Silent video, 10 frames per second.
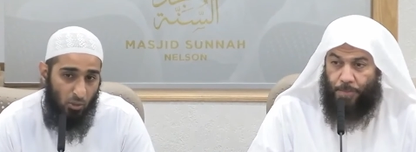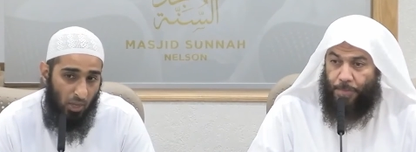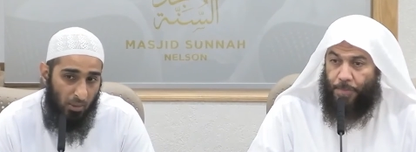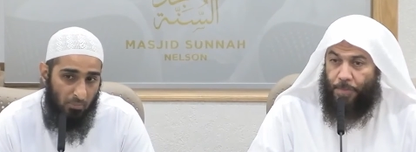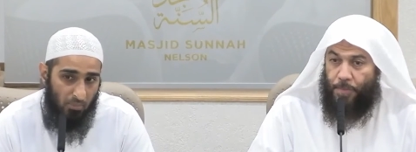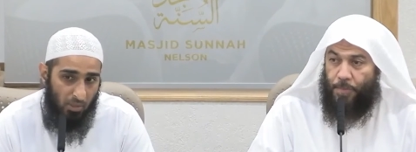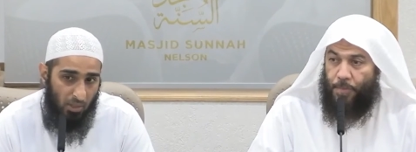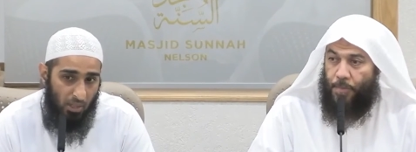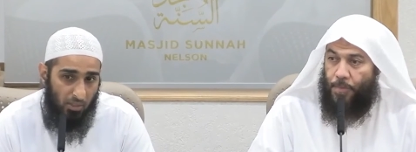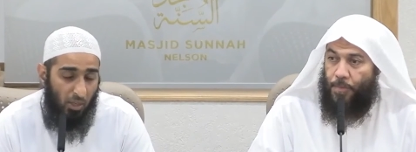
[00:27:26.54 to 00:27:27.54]
Speaker 1: to him
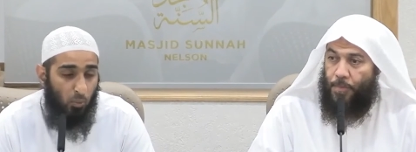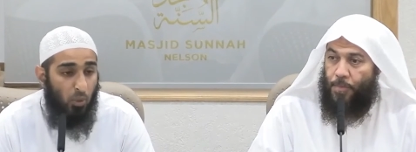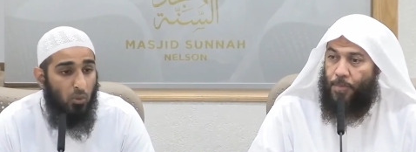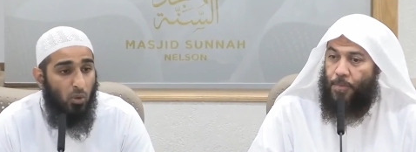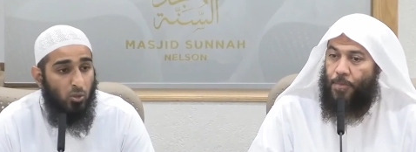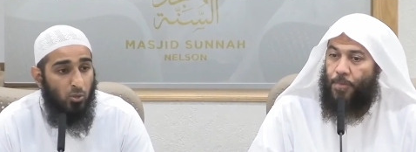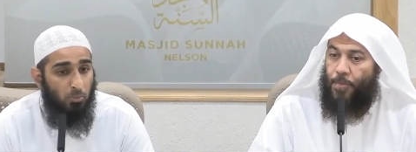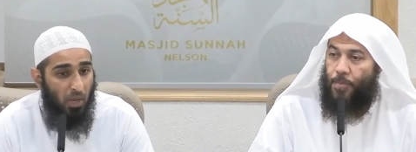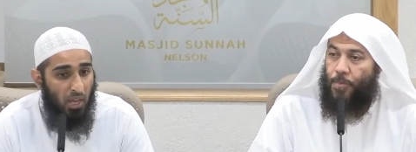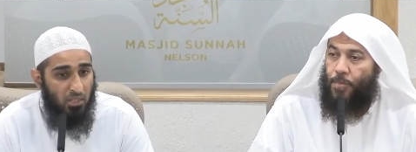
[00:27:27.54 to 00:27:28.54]
that we want to
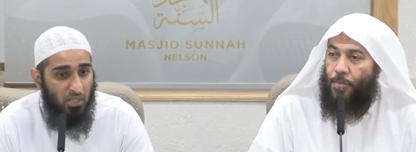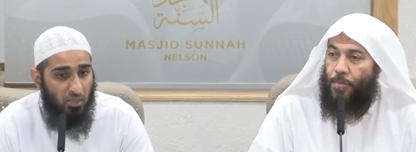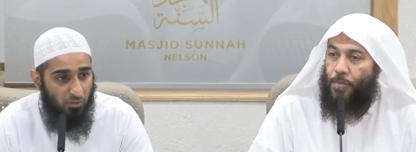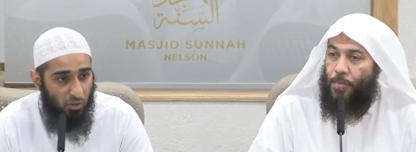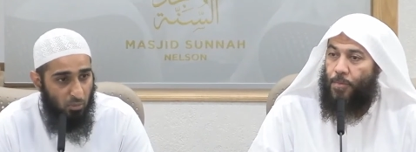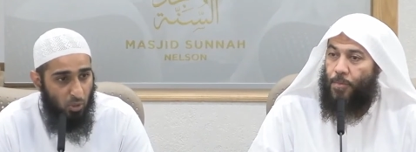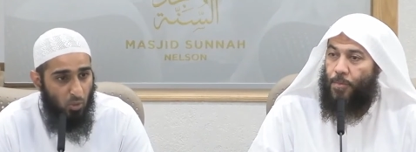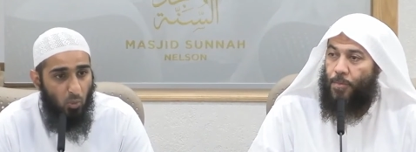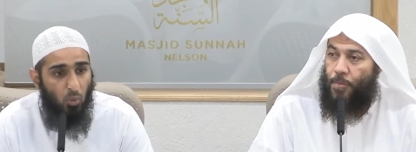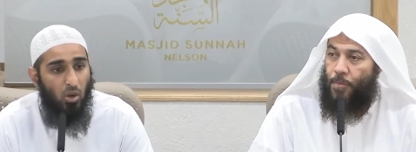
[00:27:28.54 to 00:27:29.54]
purchase from you
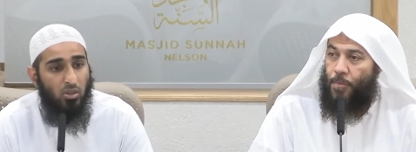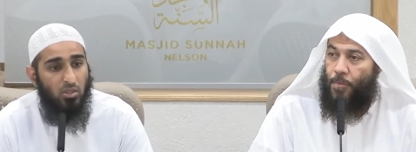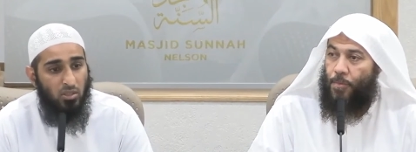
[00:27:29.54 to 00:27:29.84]
one